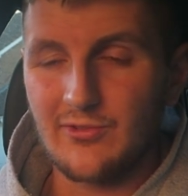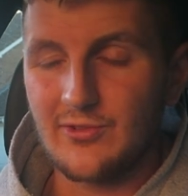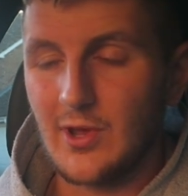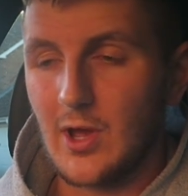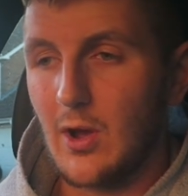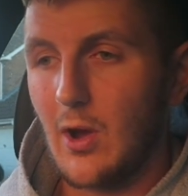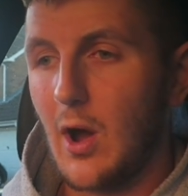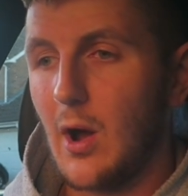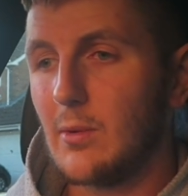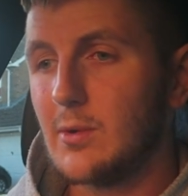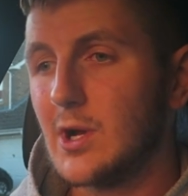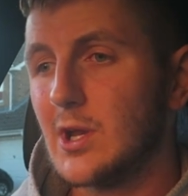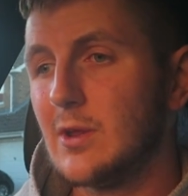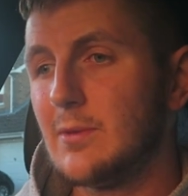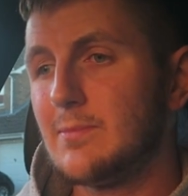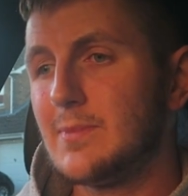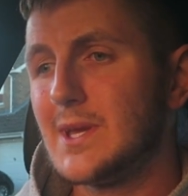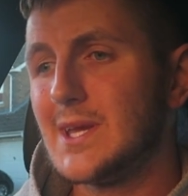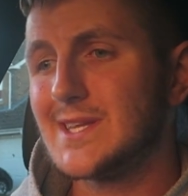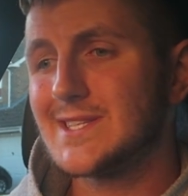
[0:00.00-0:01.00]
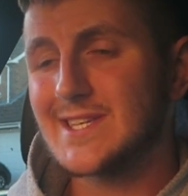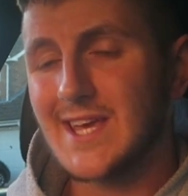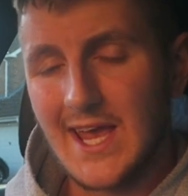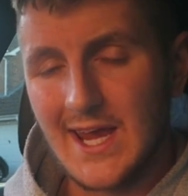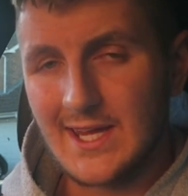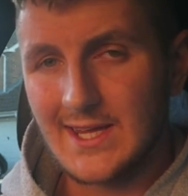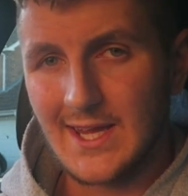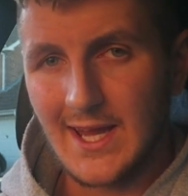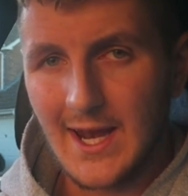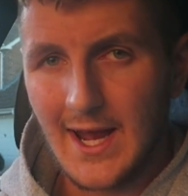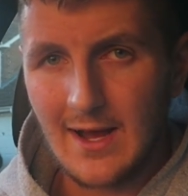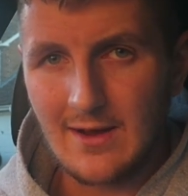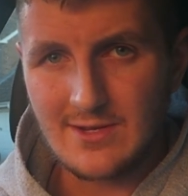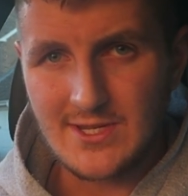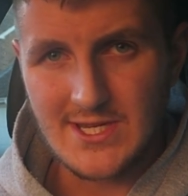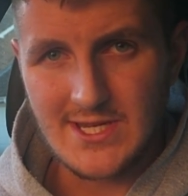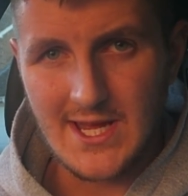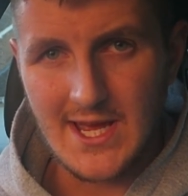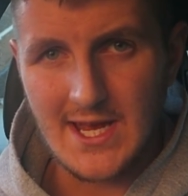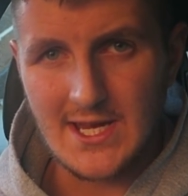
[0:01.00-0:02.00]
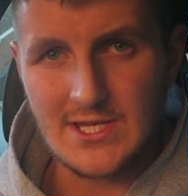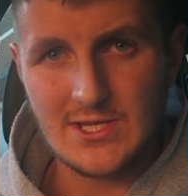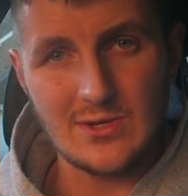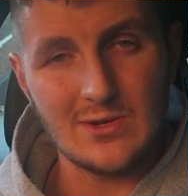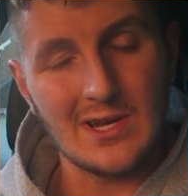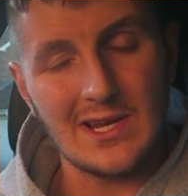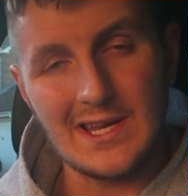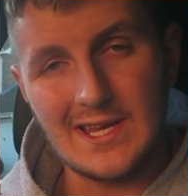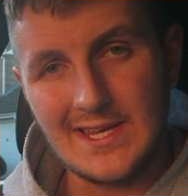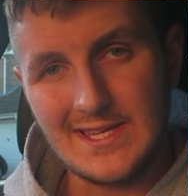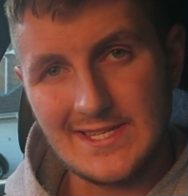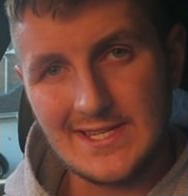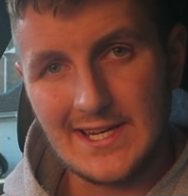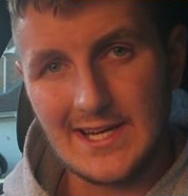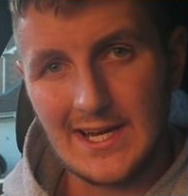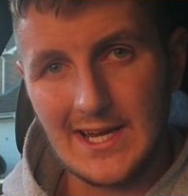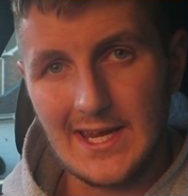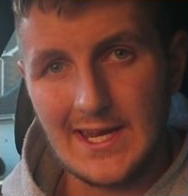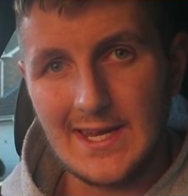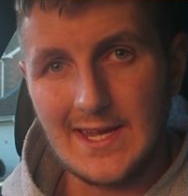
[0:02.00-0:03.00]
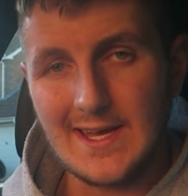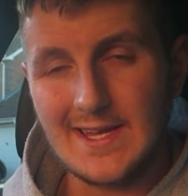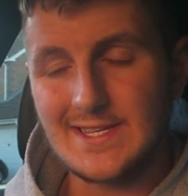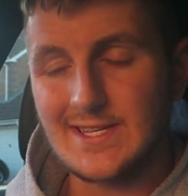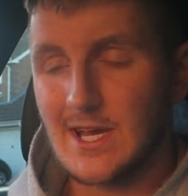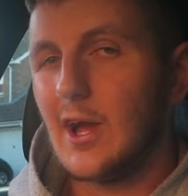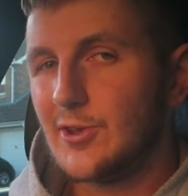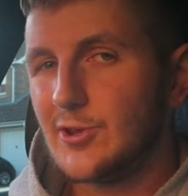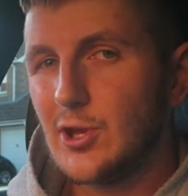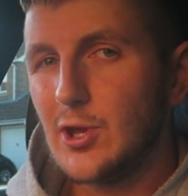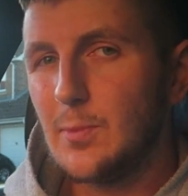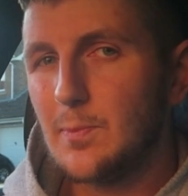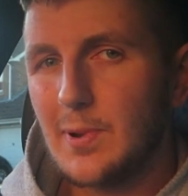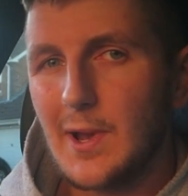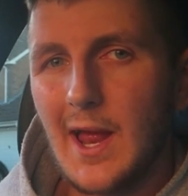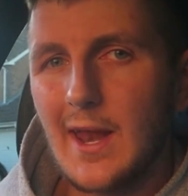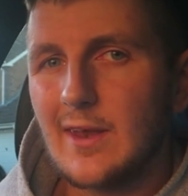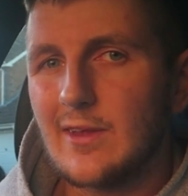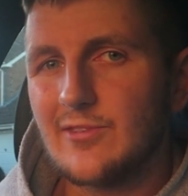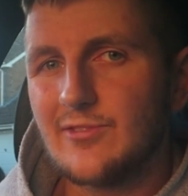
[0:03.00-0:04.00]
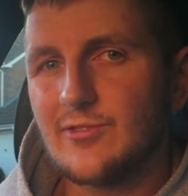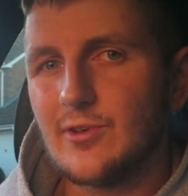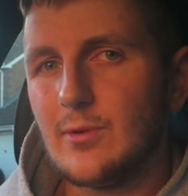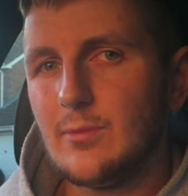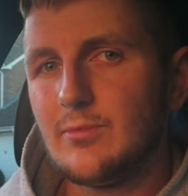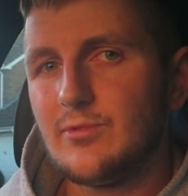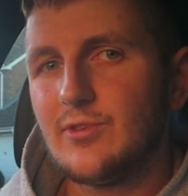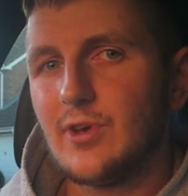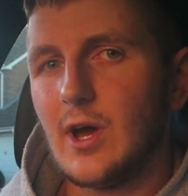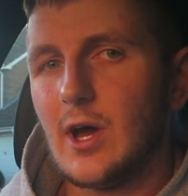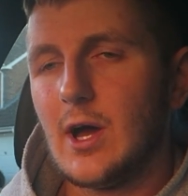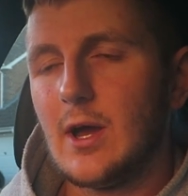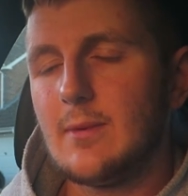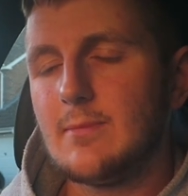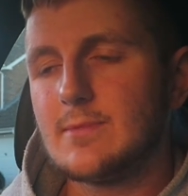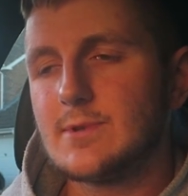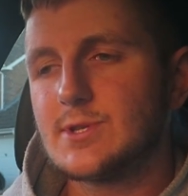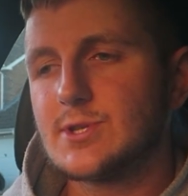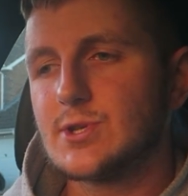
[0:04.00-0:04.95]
So I'm going to be taking that out today to at least clean it. I do plan at some time